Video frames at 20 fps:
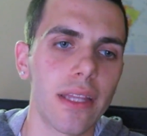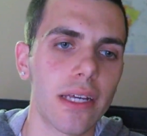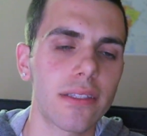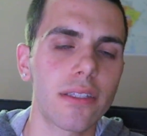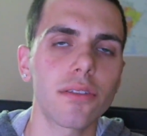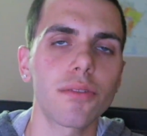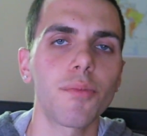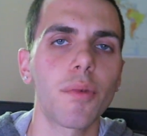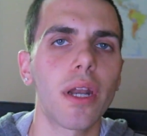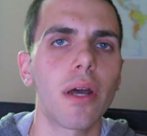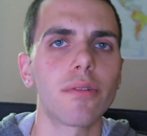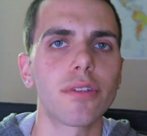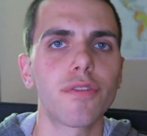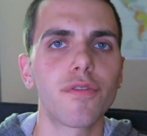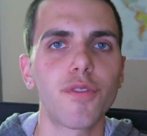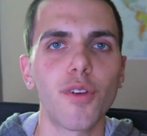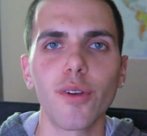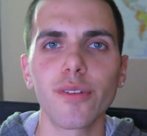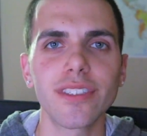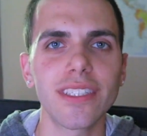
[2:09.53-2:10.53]
Like, this is when I was
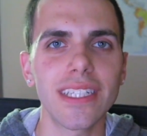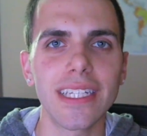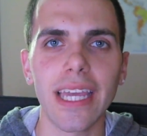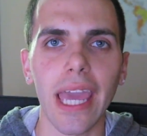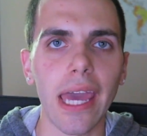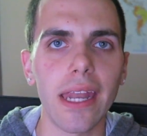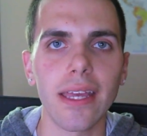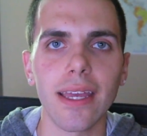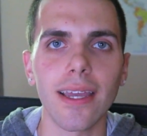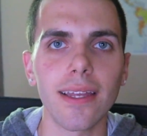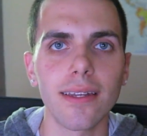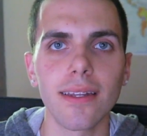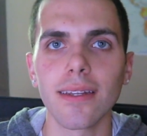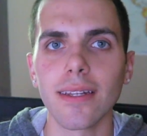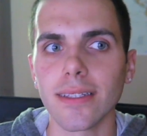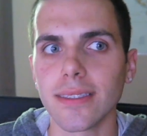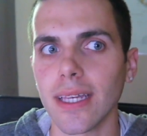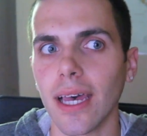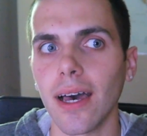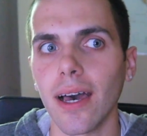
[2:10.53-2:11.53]
first getting into
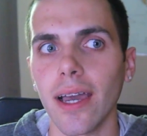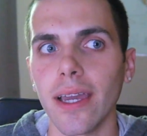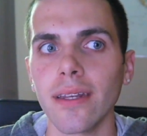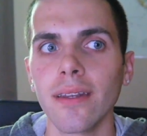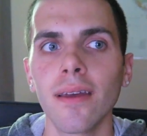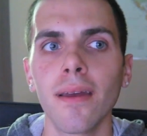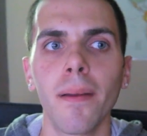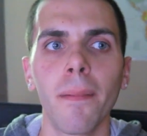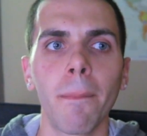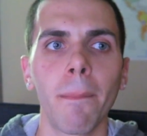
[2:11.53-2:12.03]
design.